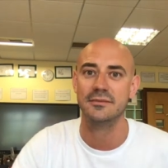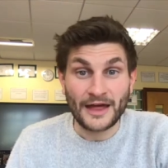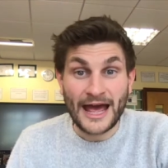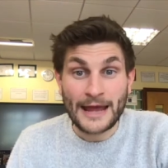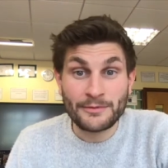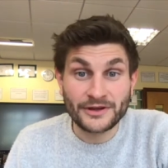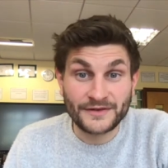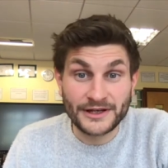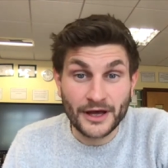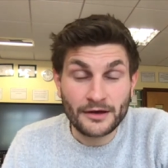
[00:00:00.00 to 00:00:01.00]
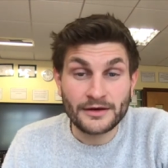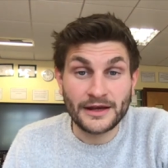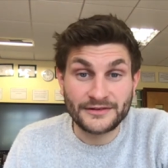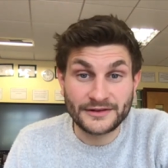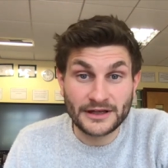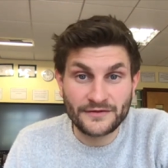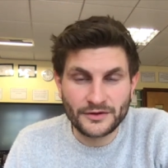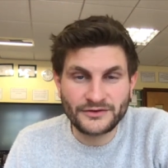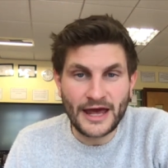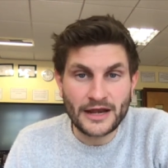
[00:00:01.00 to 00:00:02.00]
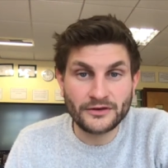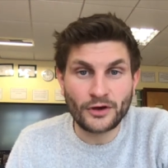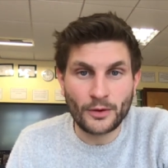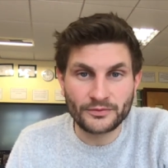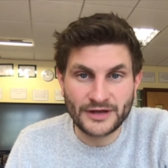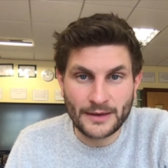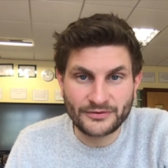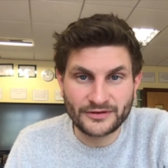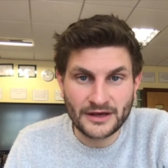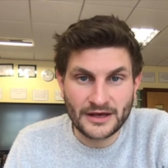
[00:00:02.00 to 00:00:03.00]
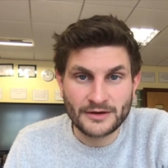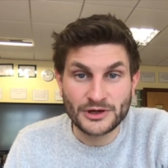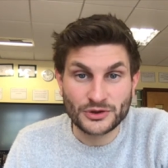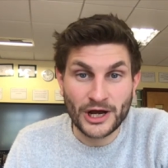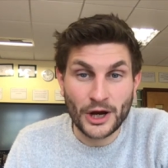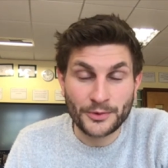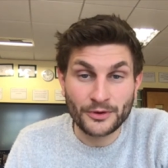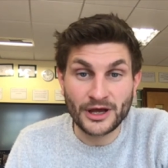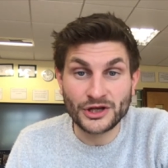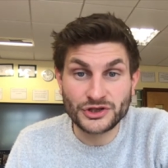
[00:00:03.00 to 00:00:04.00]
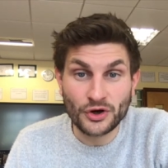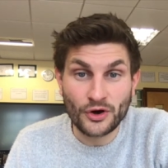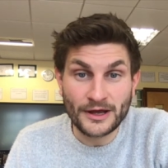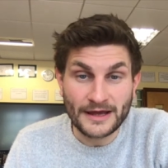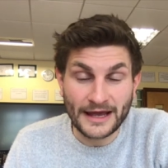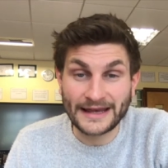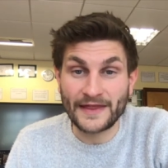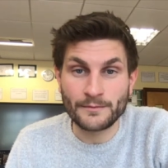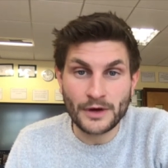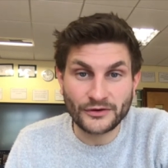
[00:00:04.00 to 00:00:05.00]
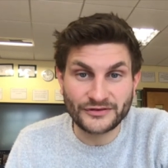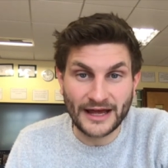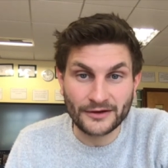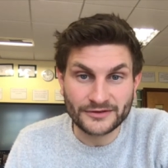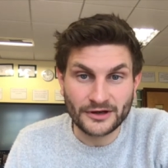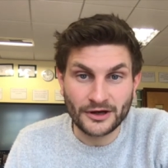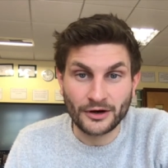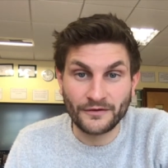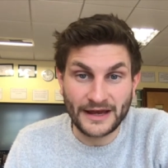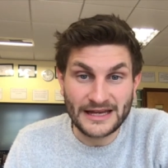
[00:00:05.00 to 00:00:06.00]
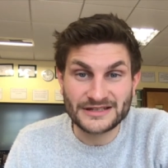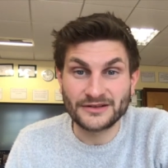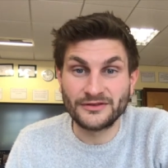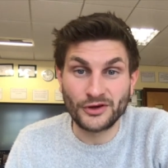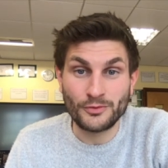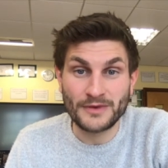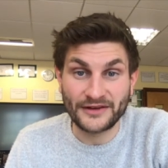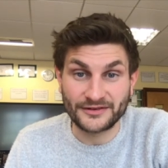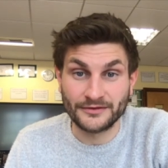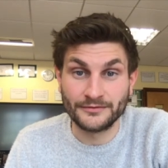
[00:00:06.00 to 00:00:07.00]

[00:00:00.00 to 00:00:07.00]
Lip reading: The aim of this video is to give you 10 top tips which will help you enjoy and get the most out of each Zoom lesson.